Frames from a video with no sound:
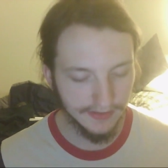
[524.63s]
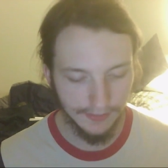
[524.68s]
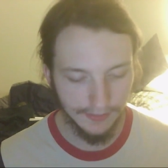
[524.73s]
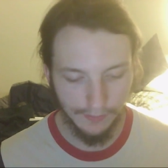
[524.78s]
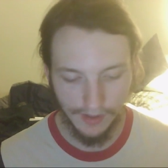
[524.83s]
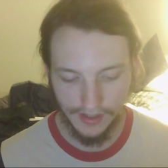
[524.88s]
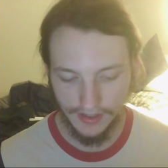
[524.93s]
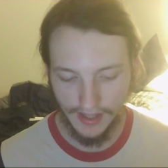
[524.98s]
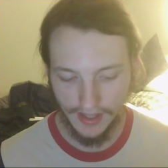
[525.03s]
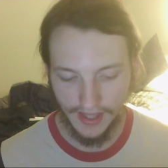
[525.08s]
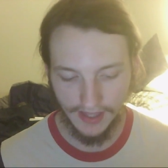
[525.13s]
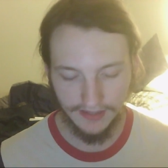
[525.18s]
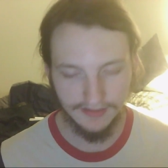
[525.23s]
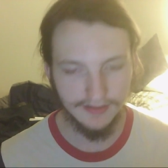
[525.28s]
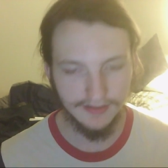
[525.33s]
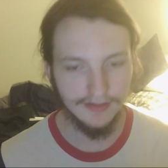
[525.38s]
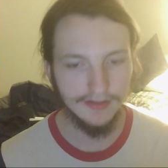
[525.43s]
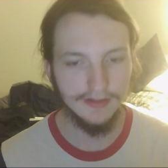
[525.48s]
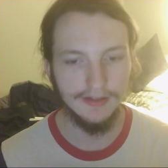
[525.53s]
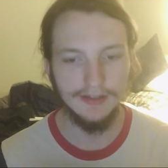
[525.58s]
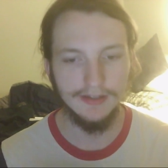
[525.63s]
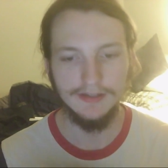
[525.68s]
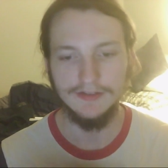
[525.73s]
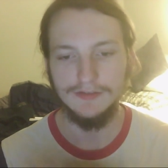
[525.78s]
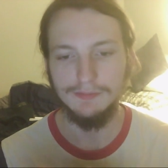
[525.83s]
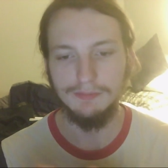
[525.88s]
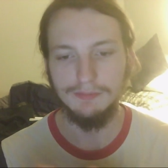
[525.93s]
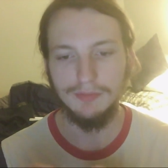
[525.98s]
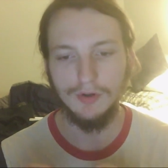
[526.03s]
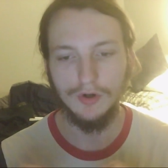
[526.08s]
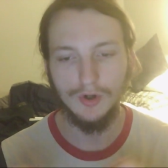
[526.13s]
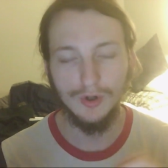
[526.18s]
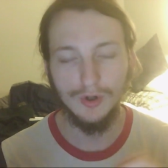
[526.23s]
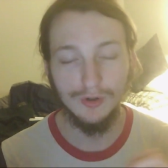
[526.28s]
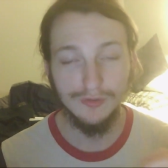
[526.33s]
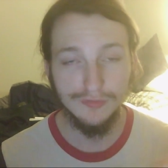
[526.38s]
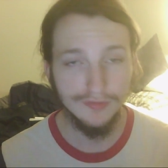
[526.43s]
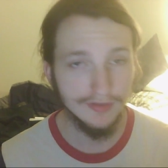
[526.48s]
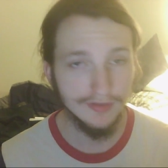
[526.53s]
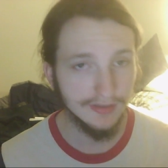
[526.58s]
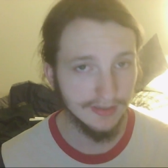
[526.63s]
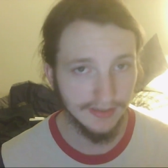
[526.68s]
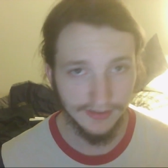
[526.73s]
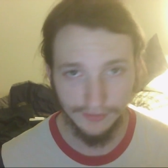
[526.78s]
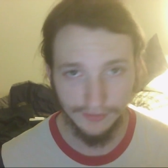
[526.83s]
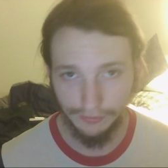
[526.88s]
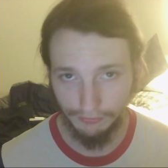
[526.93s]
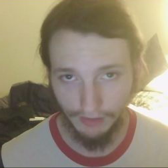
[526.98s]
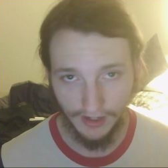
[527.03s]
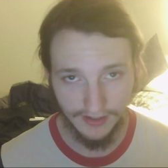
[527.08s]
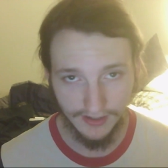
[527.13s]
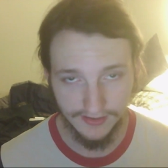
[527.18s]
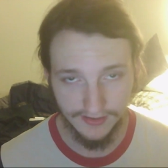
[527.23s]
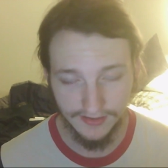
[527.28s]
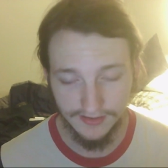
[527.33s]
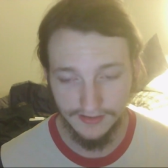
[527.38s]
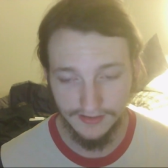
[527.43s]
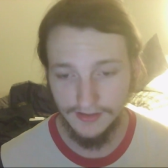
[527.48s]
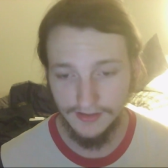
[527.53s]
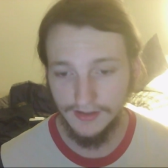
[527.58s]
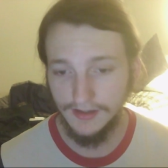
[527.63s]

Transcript: well acted, it's perfectly directed,